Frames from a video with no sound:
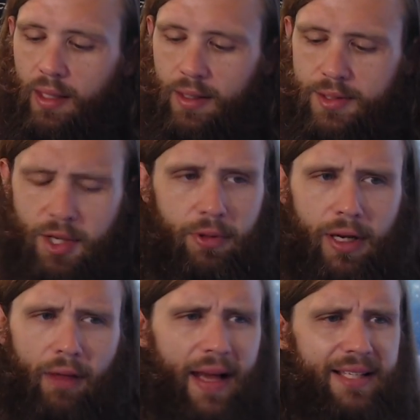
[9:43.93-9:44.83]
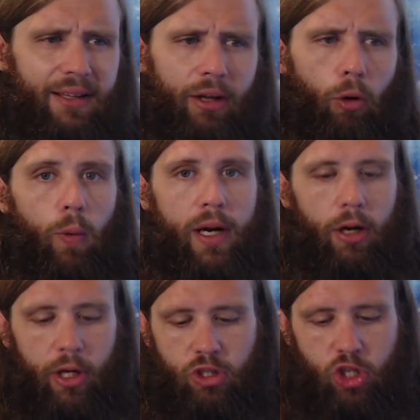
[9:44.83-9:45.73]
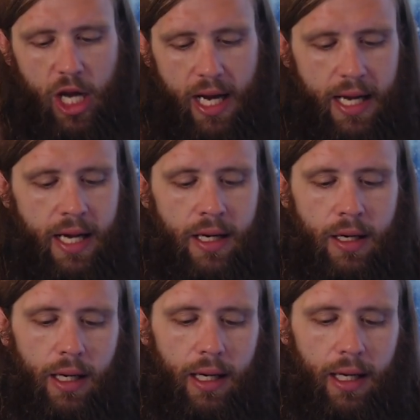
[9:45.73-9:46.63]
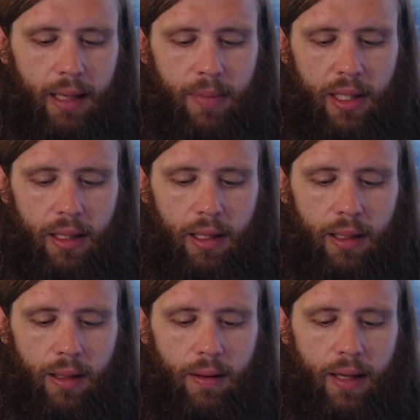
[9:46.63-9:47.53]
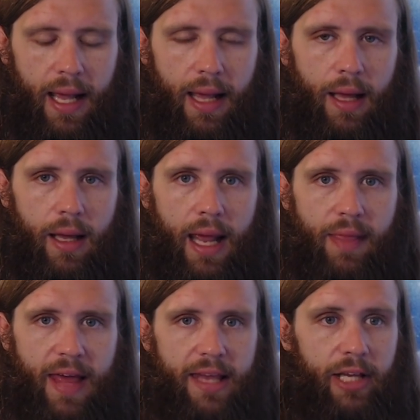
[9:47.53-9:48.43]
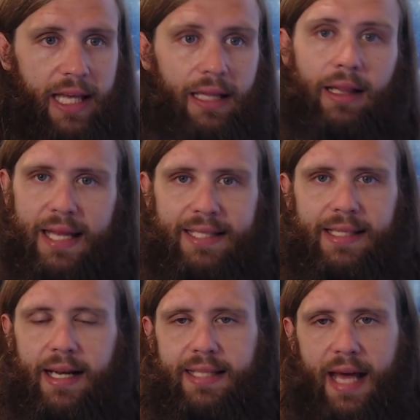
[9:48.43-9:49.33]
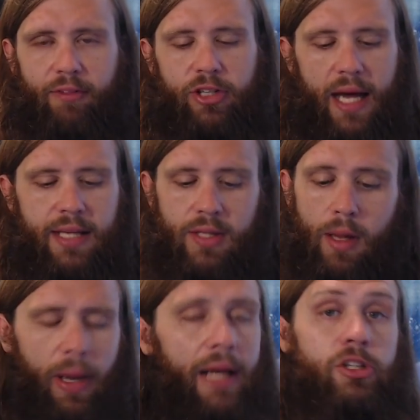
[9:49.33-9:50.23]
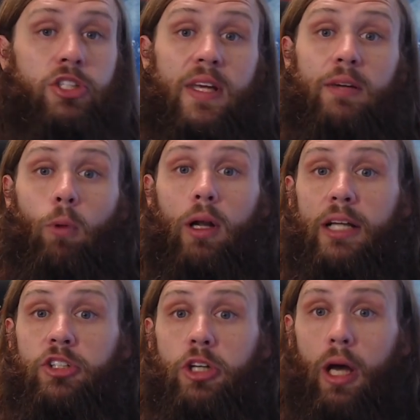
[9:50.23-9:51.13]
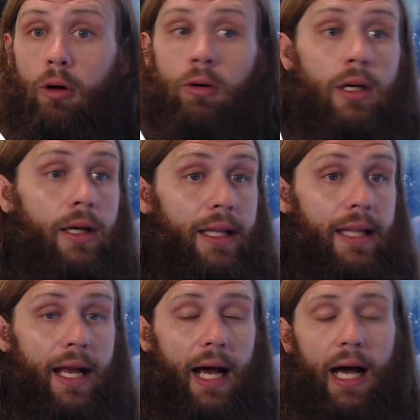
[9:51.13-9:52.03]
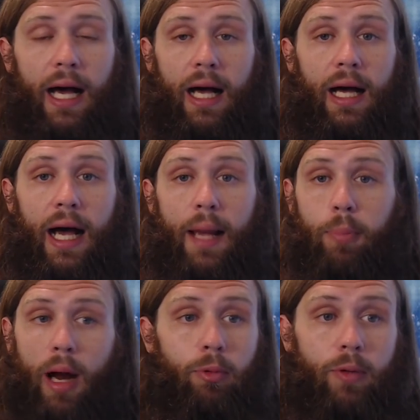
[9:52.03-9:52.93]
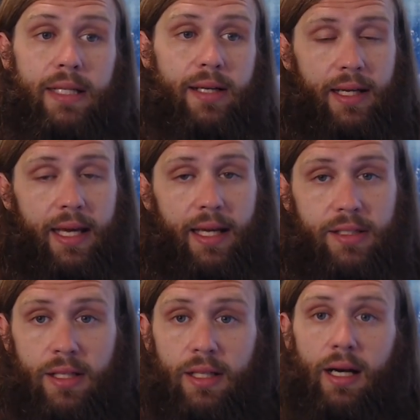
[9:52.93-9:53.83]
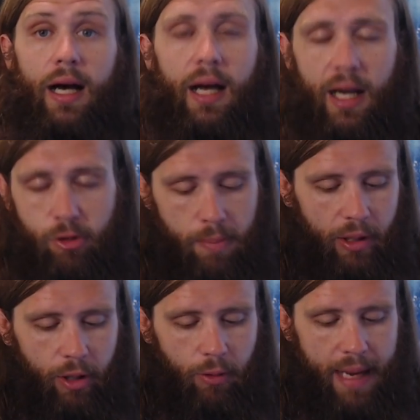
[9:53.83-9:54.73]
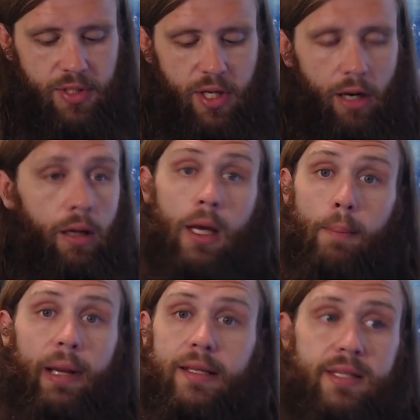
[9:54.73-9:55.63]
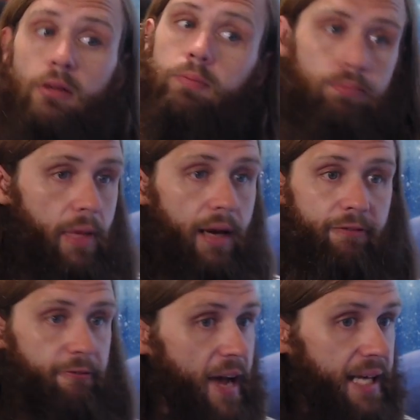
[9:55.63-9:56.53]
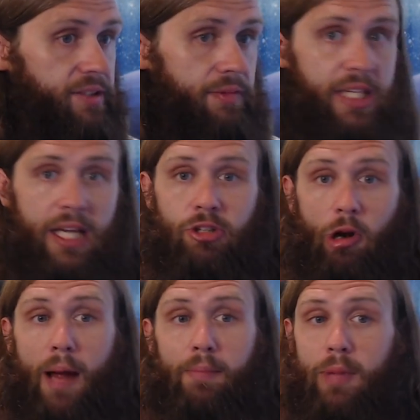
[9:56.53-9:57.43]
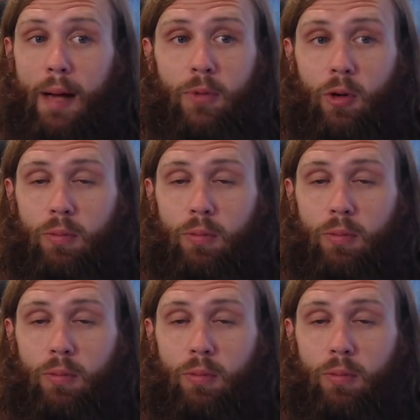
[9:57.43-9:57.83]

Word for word: so, you know, that's a little weird and shady. Um, that you get less than it's advertised. But I just did want to let you know that uh, I probably didn't get 100 milligrams here. But it's still an effective tincture. I'm, I'm